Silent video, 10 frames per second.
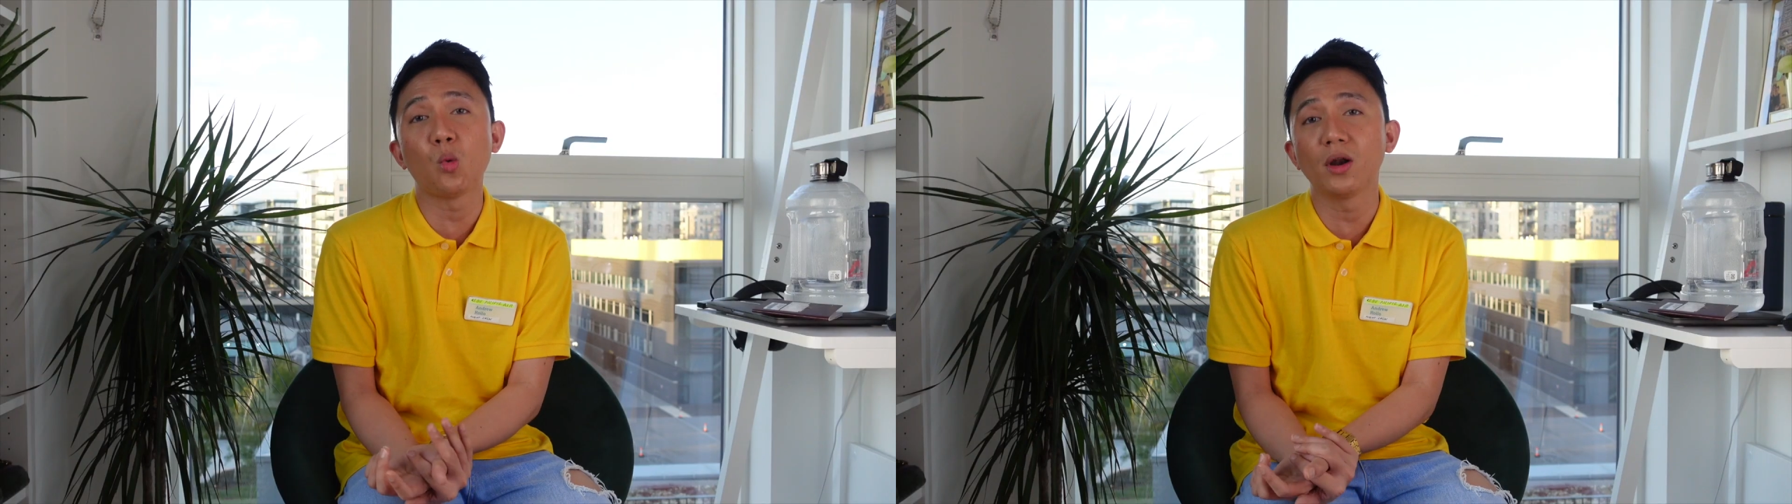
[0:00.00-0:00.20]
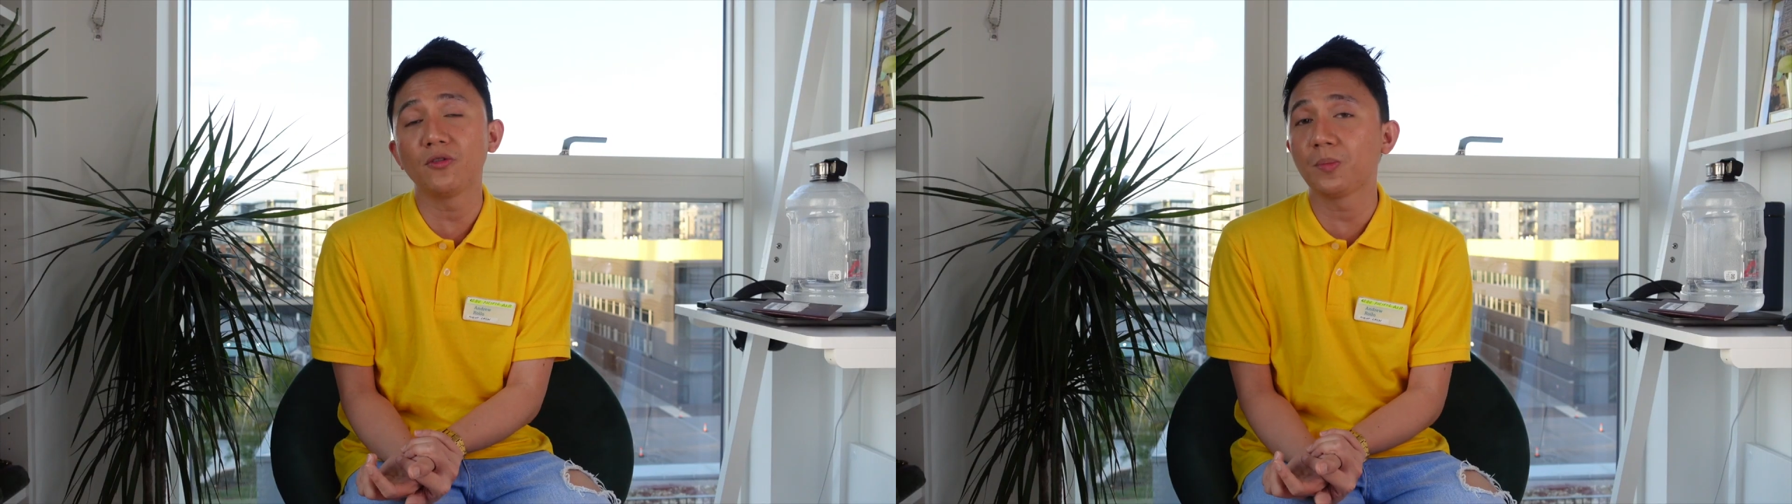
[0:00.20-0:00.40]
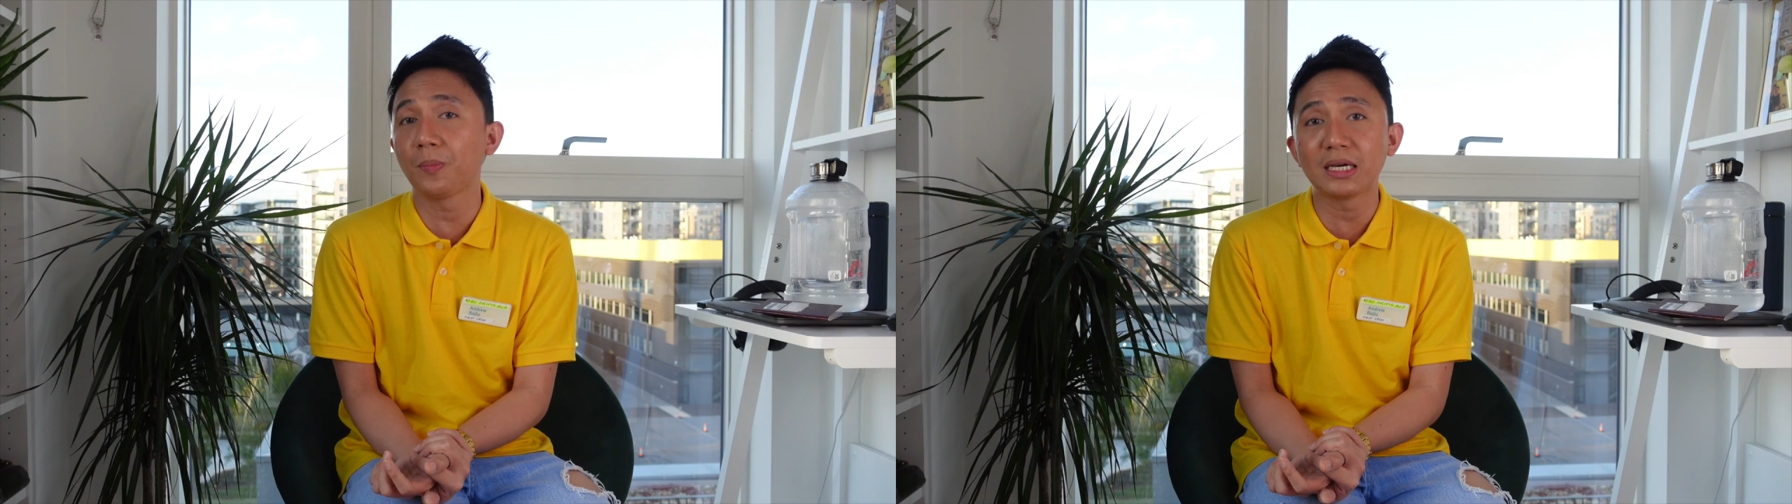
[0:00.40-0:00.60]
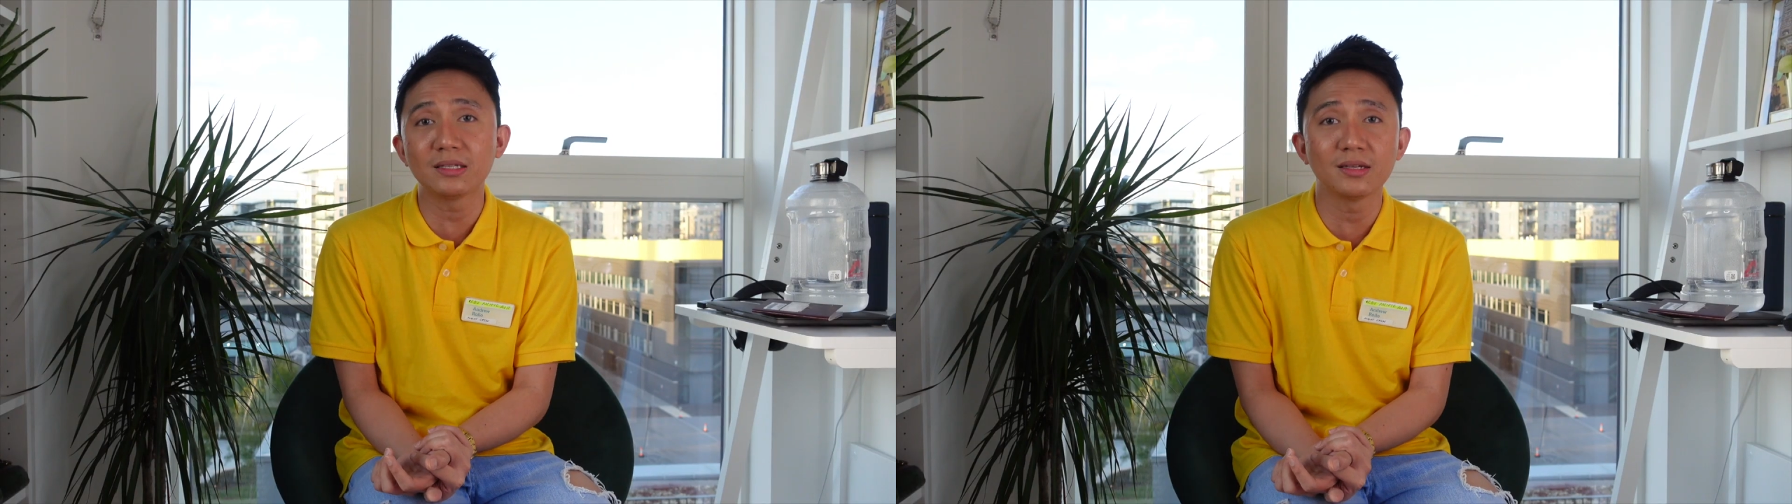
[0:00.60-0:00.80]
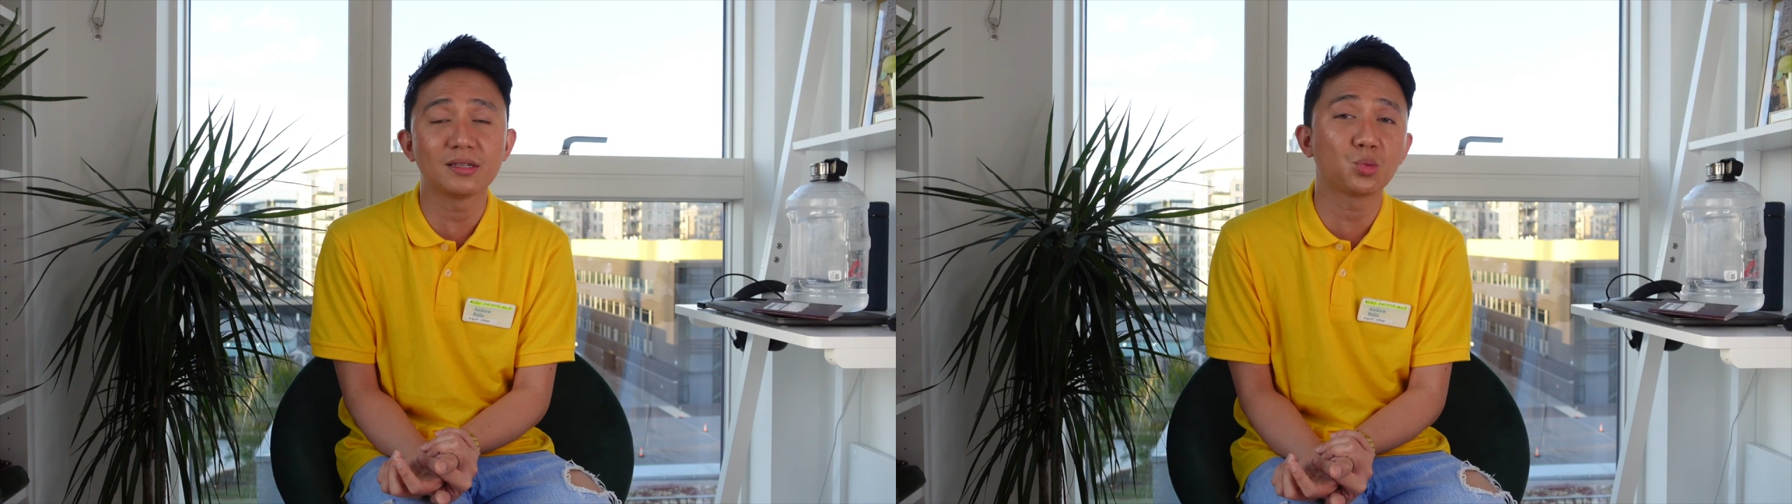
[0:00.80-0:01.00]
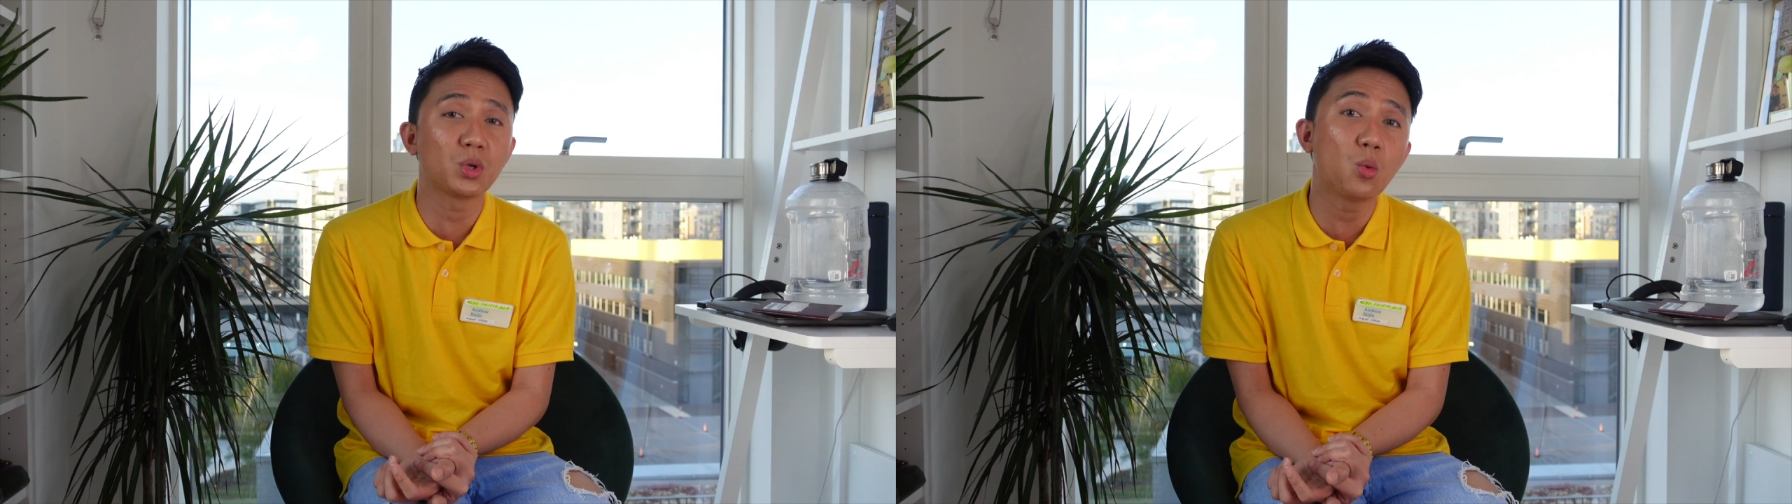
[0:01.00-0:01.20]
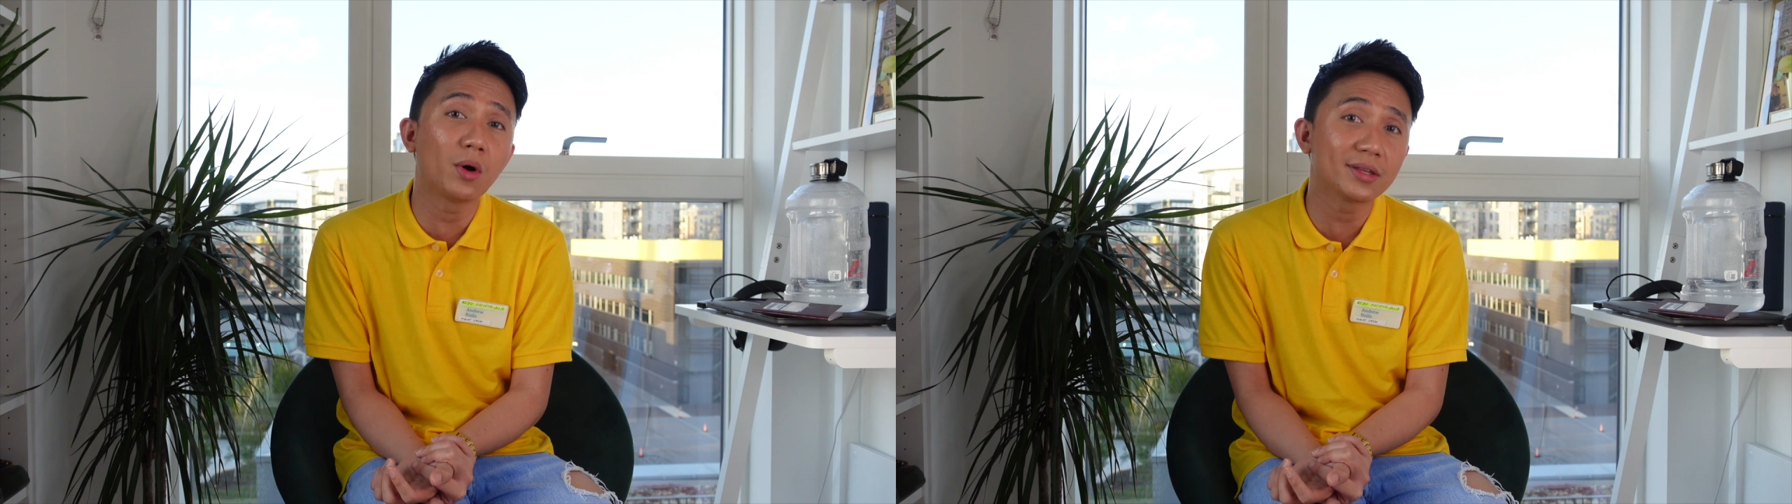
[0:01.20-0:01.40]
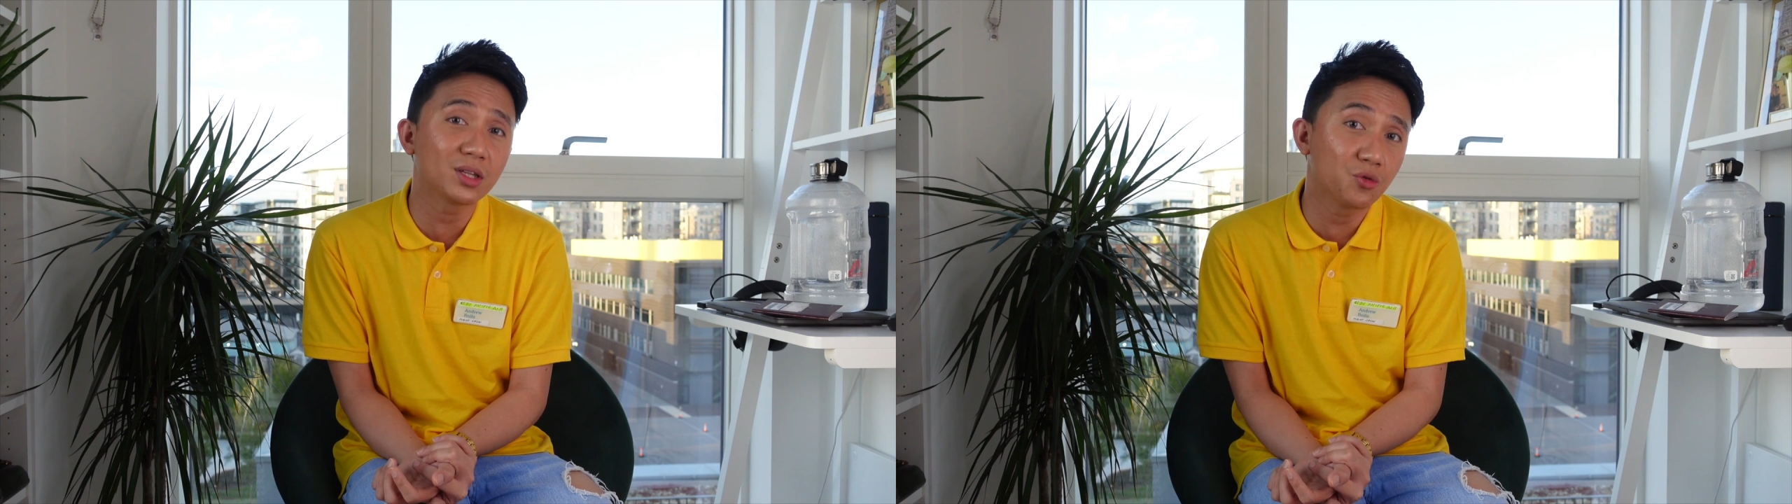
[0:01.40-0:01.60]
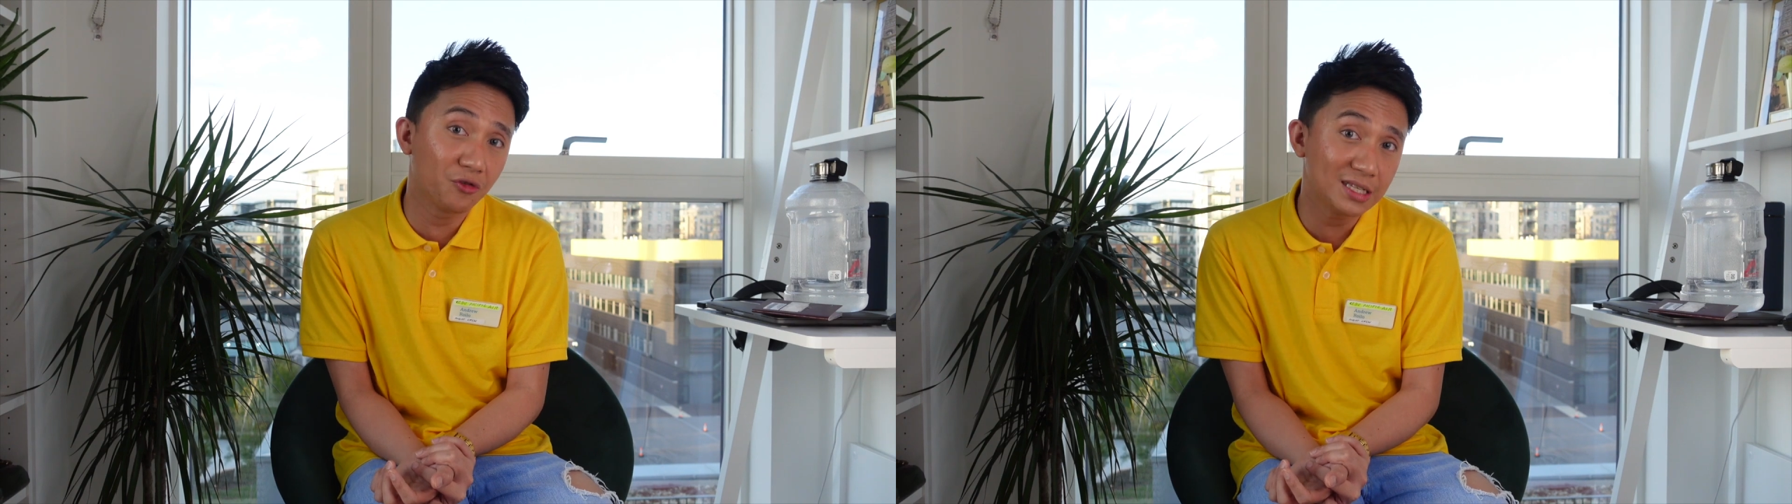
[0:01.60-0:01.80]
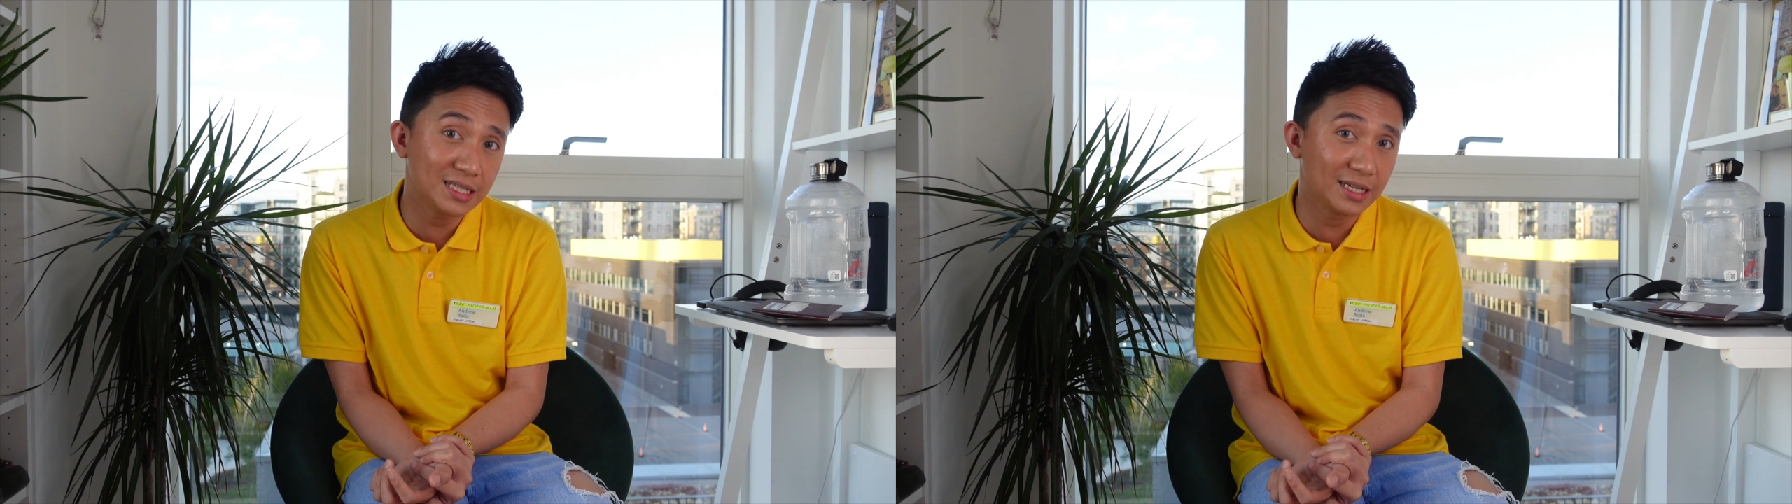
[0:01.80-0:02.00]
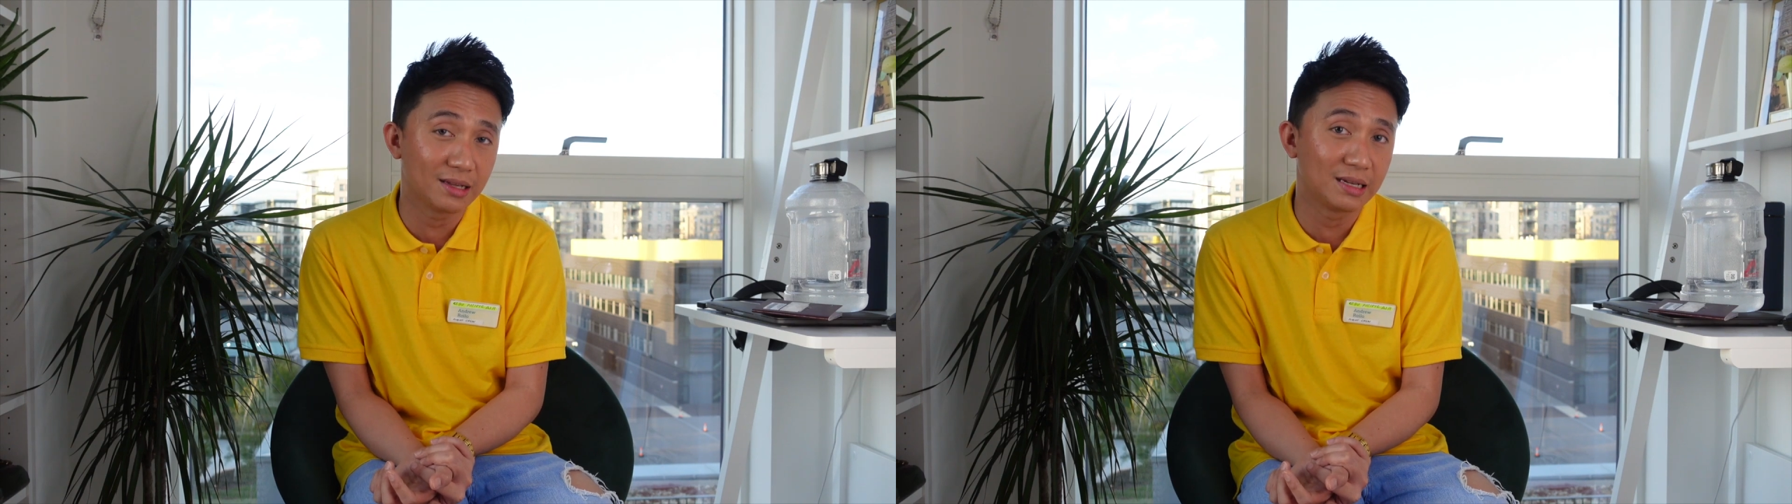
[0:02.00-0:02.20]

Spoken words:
one of the places that we wanted to visit,